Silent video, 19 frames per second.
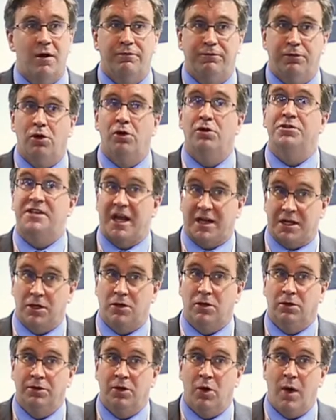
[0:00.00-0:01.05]
full
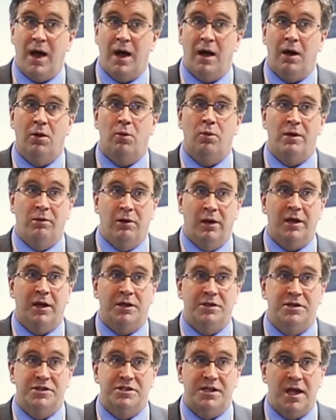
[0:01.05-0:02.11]
technical know-how, we really
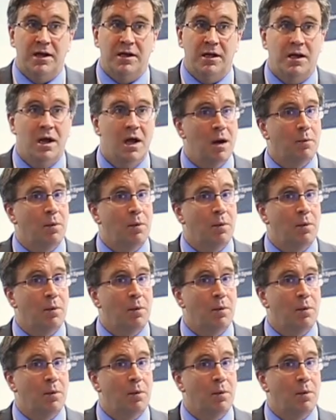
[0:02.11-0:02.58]
understand it,